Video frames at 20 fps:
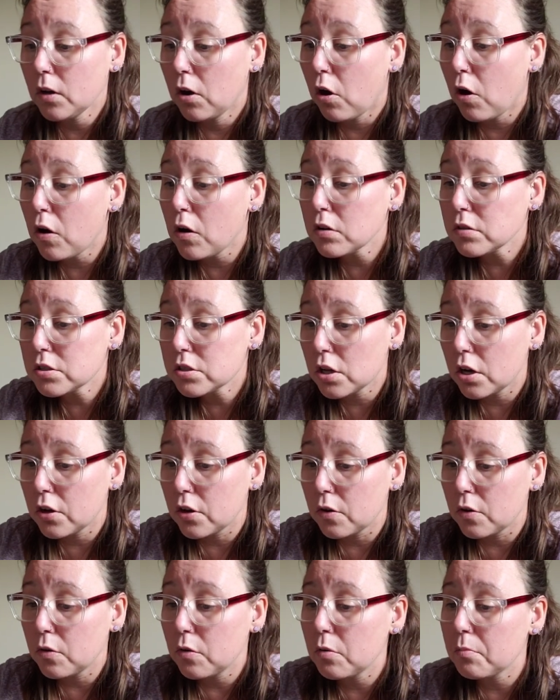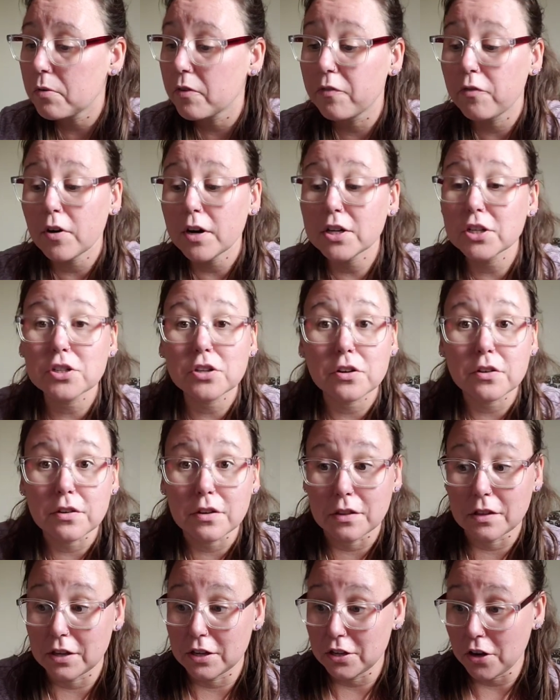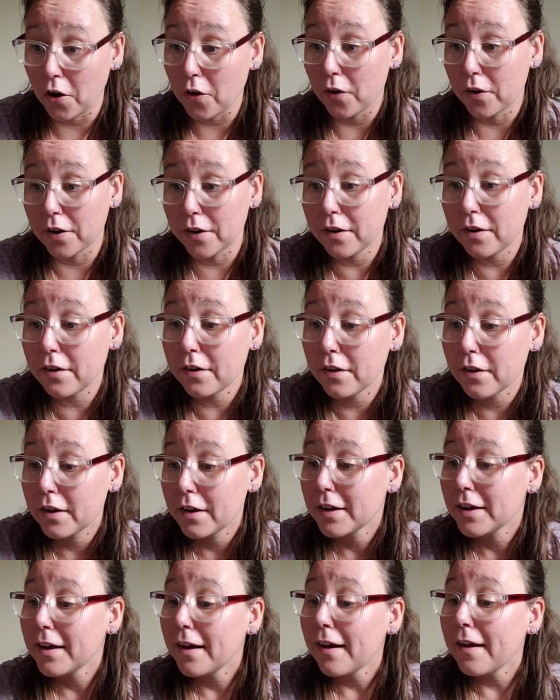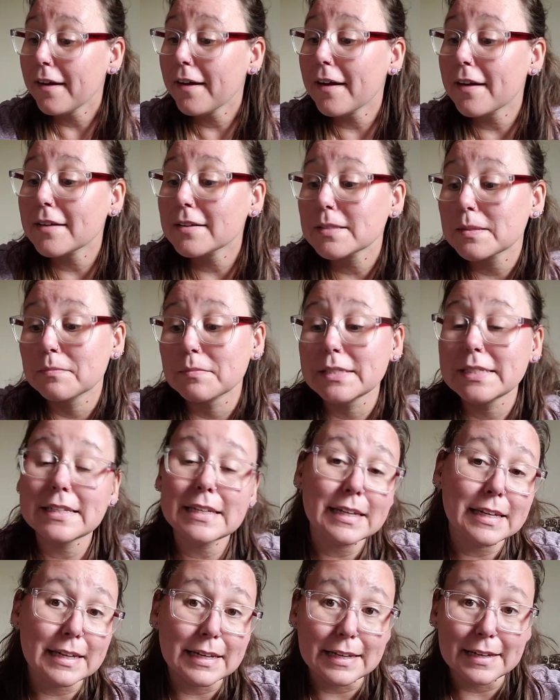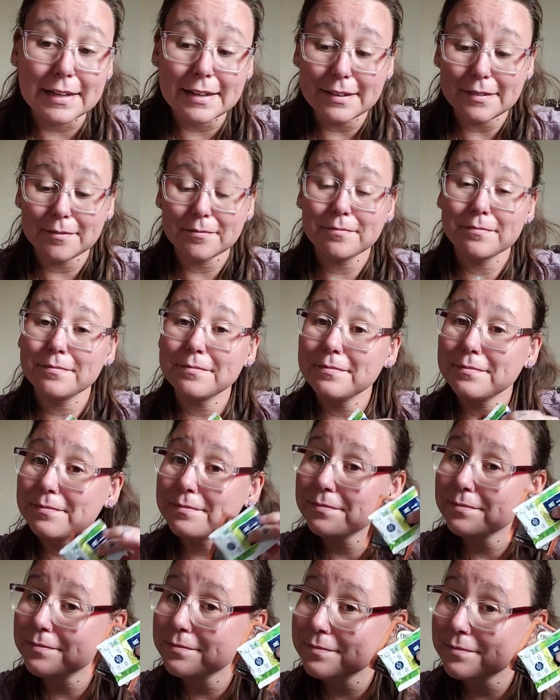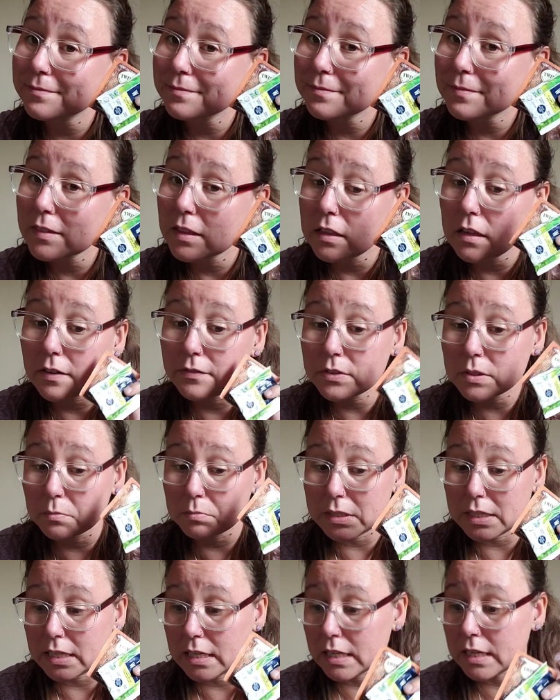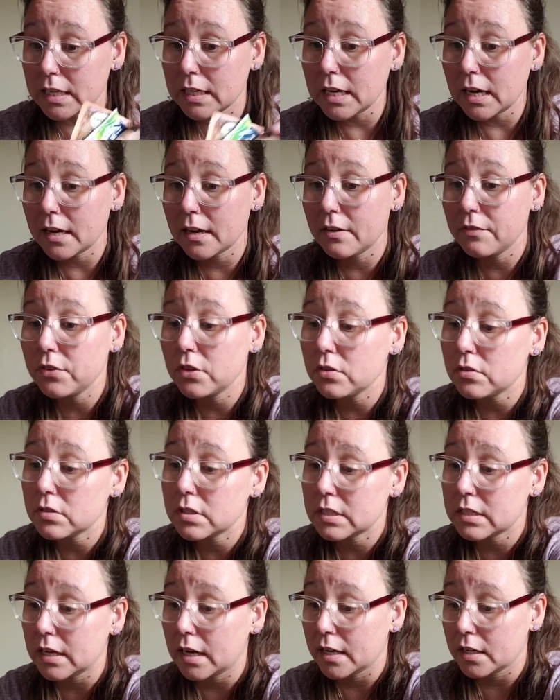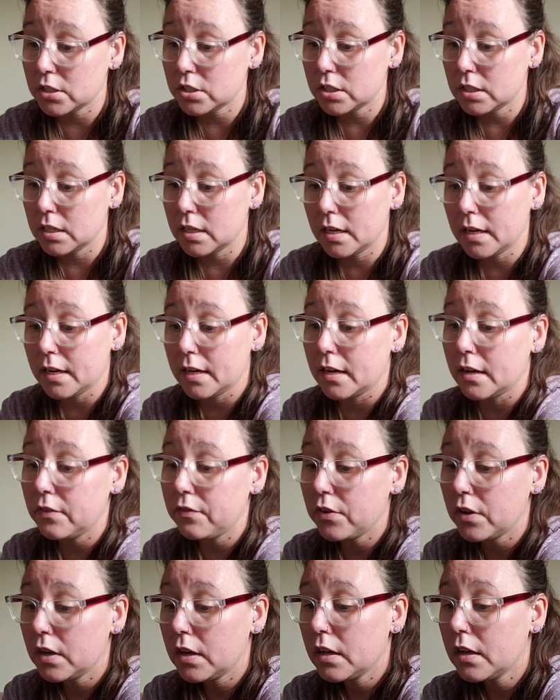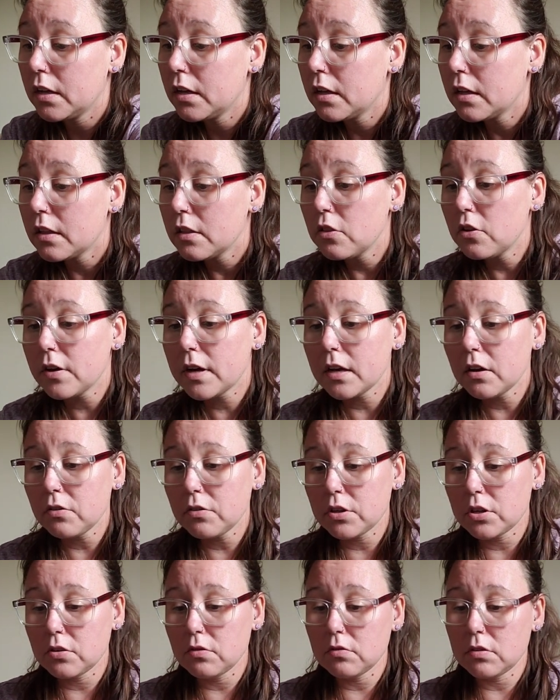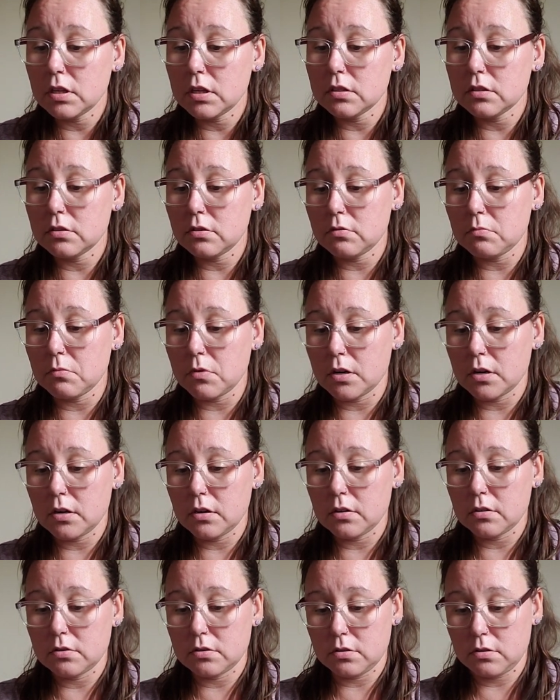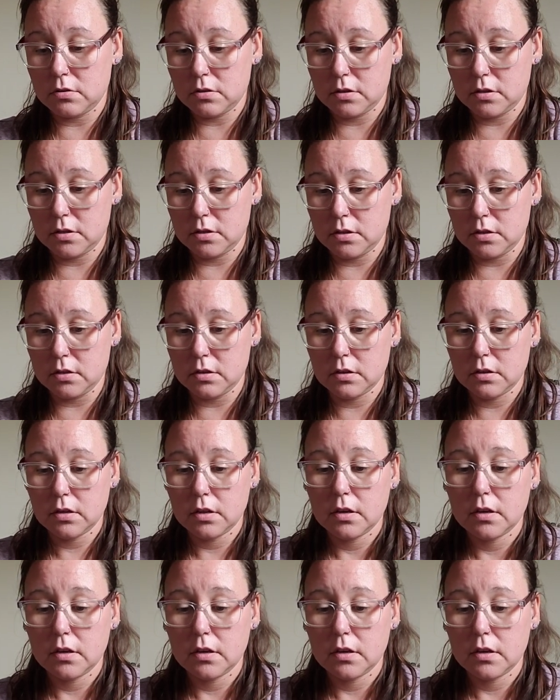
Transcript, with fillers: Also, before I show you the yarn, I got some tea love some tea. I have a little stash that I have. Look how cute these little markers are.